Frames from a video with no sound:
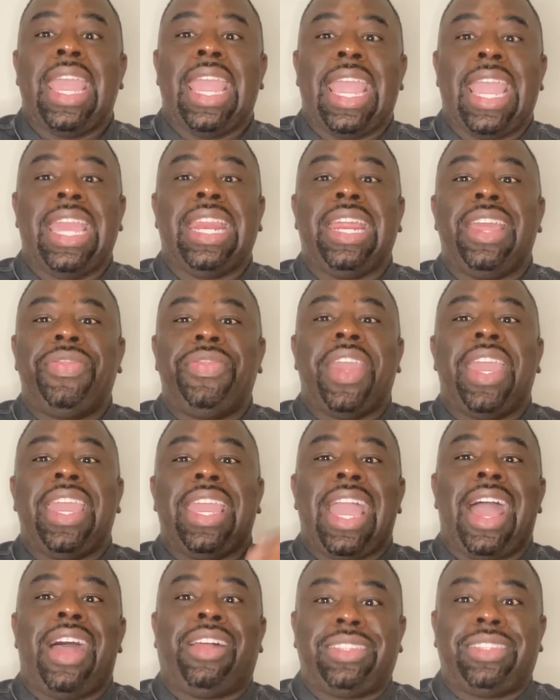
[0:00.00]

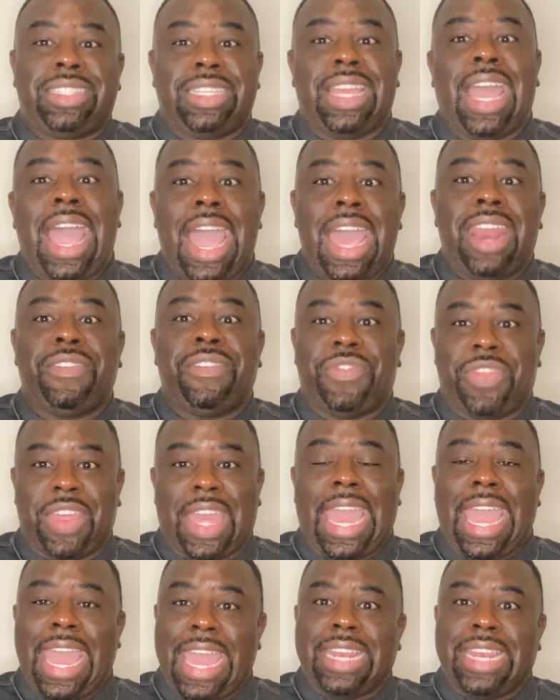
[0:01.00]
Anything outside of
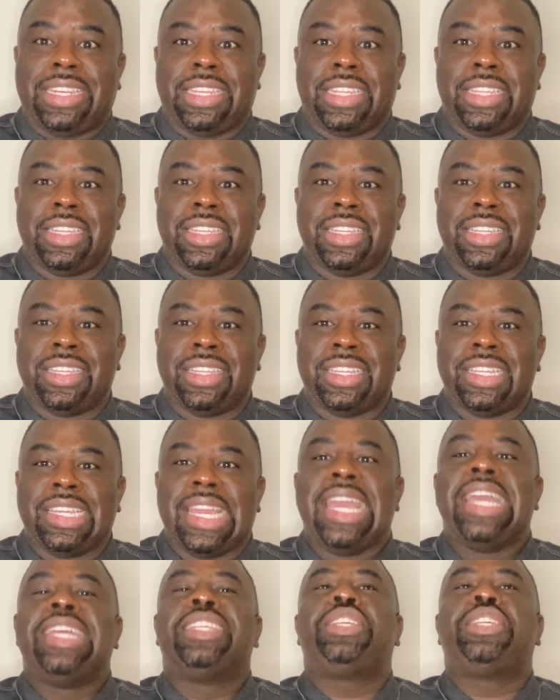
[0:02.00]
that.
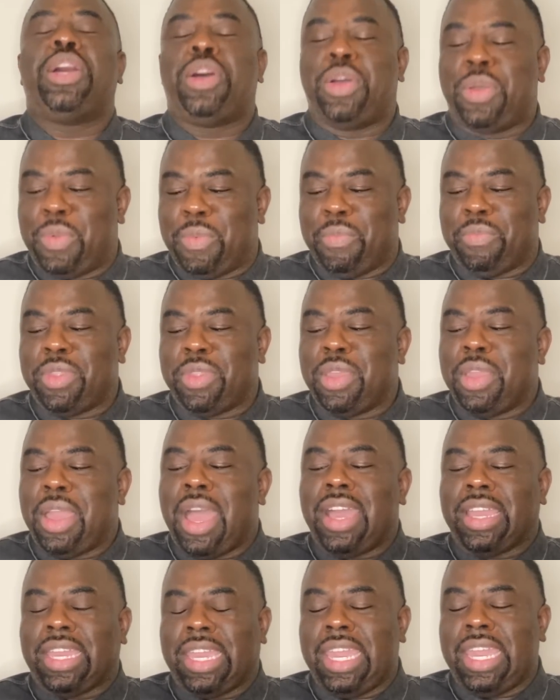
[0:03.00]
So,
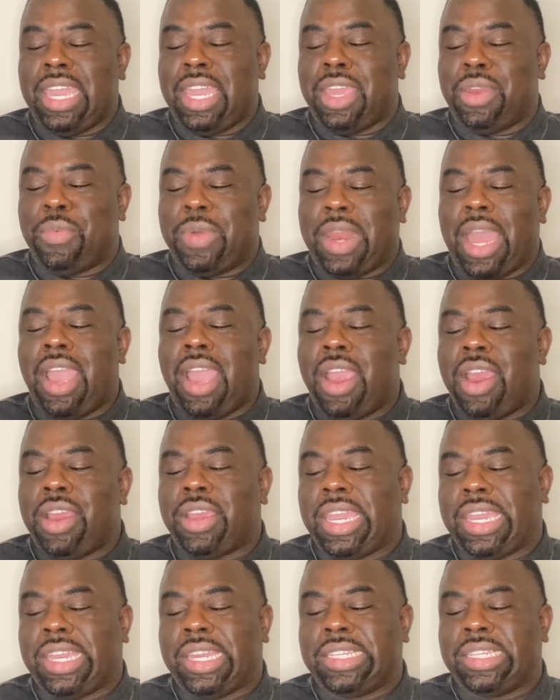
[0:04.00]
again, when I heard
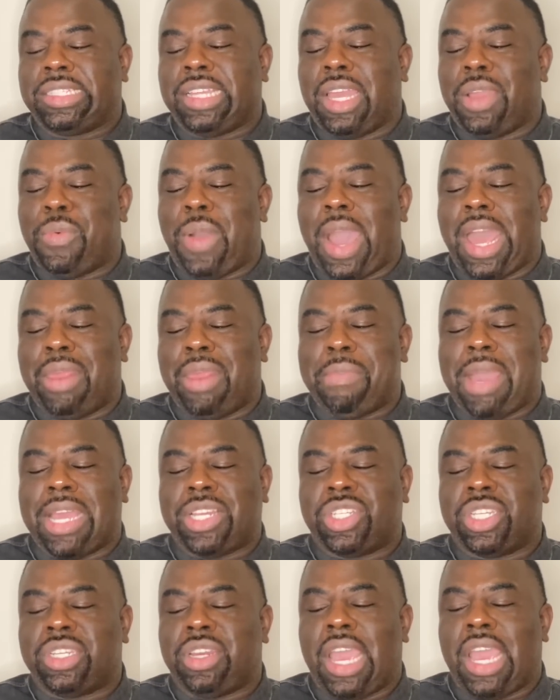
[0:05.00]
Keke say, why did my
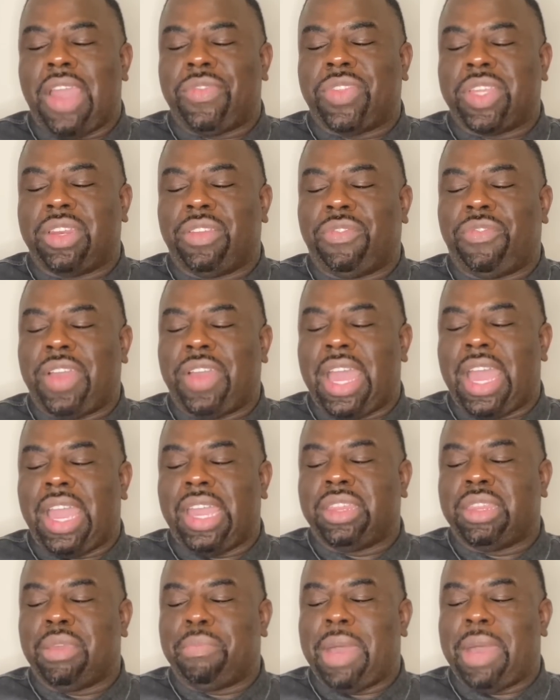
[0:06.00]
gender have to
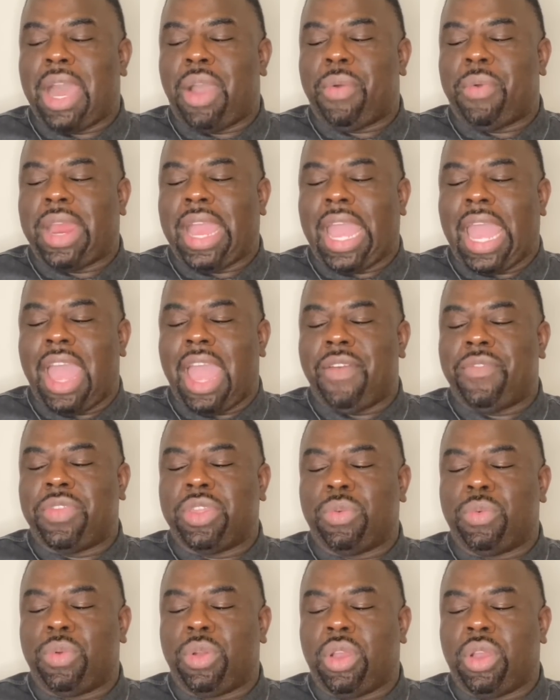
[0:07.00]
define the power I have in
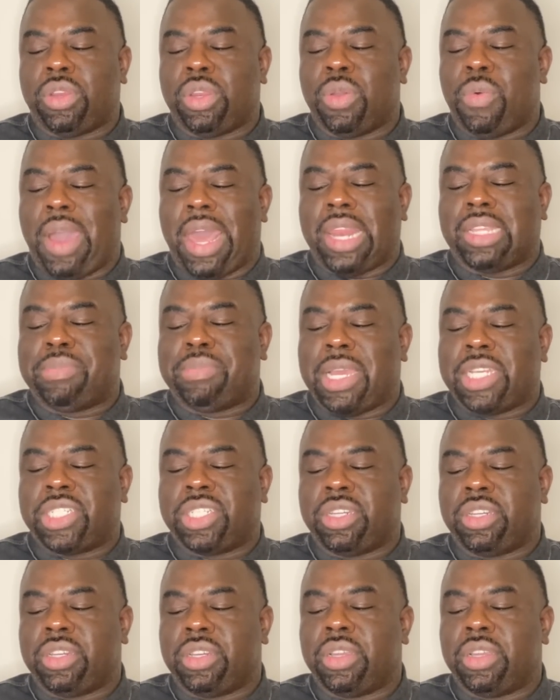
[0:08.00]
the world? And why does my
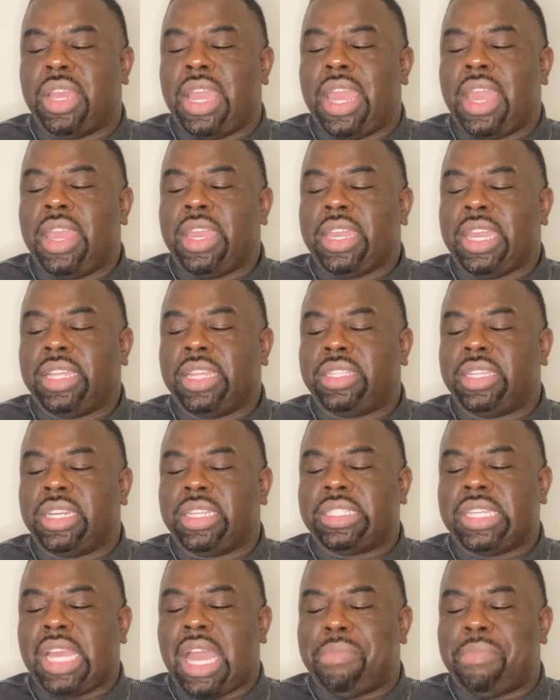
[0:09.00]
gender get to
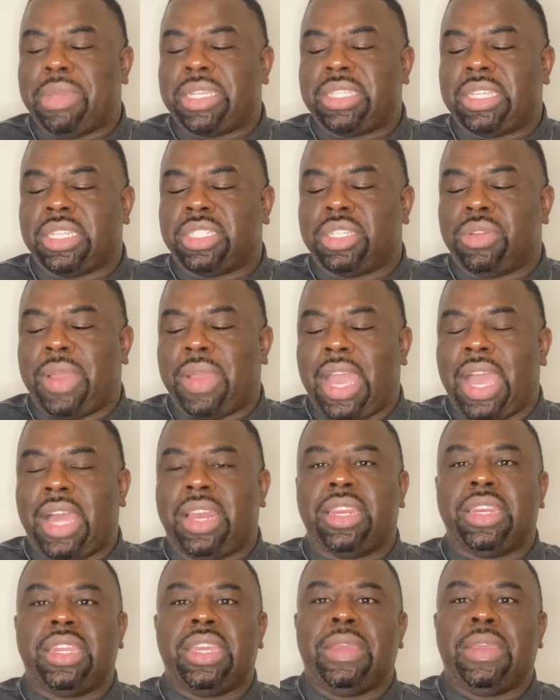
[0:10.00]
decide my
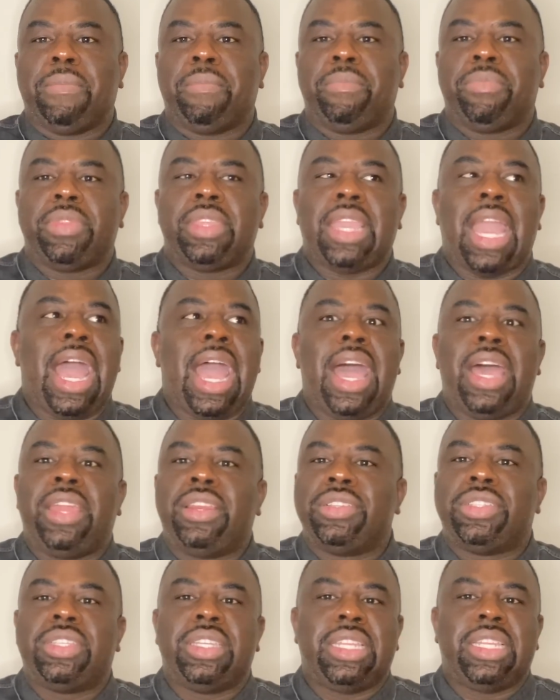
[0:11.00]
sexuality? I
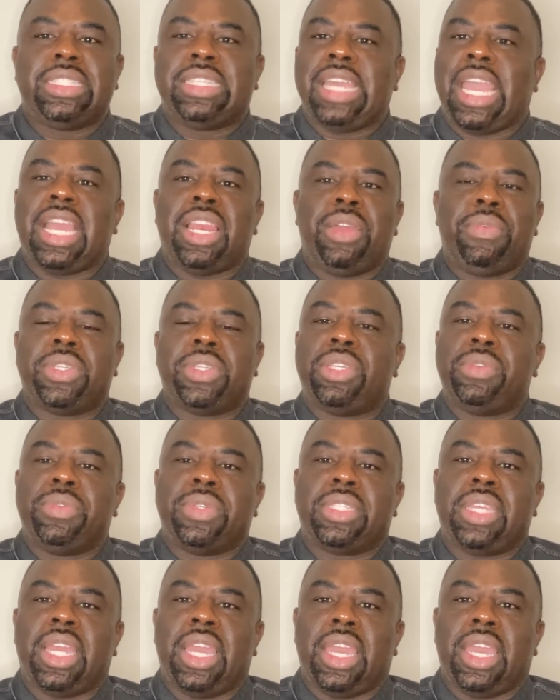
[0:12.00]
understood exactly what she
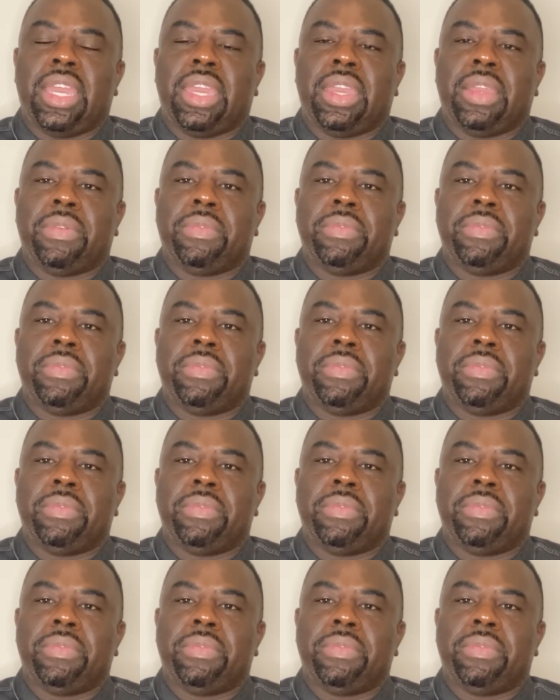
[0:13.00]
was saying.